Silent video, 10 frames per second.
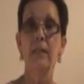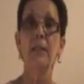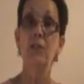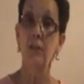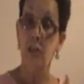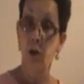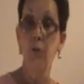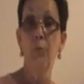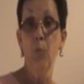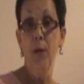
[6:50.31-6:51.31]
into the
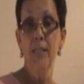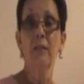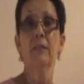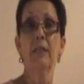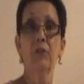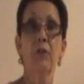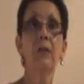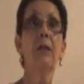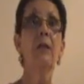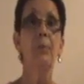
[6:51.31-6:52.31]
other waste collector
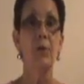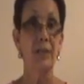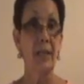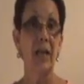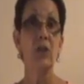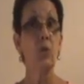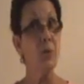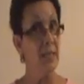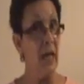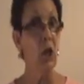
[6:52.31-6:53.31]
because the Catch-It
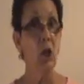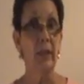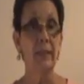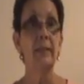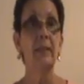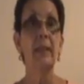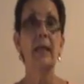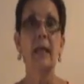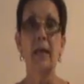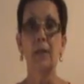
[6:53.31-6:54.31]
was that good.
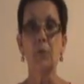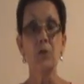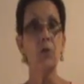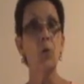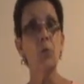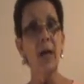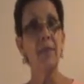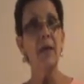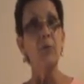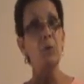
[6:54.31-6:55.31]
And there was no way
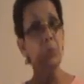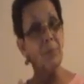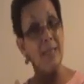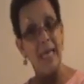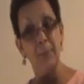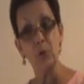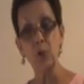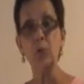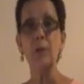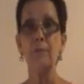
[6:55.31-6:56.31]
they would be able
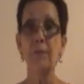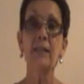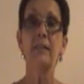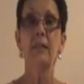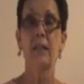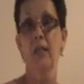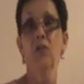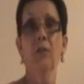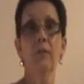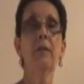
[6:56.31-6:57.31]
to invest in the
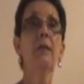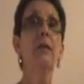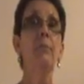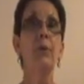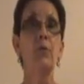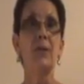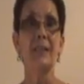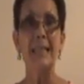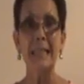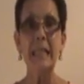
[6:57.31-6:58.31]
Catch-It because
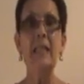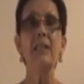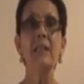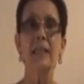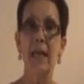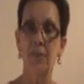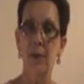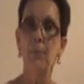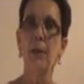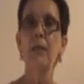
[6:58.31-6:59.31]
they needed to get
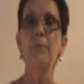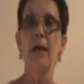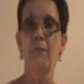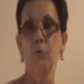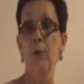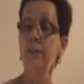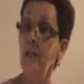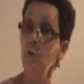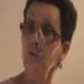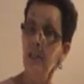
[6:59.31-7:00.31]
their money back for what
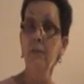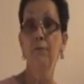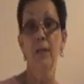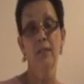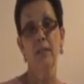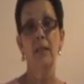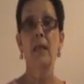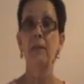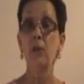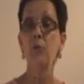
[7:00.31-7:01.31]
they already invested
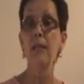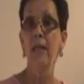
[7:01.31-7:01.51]
in, and they knew the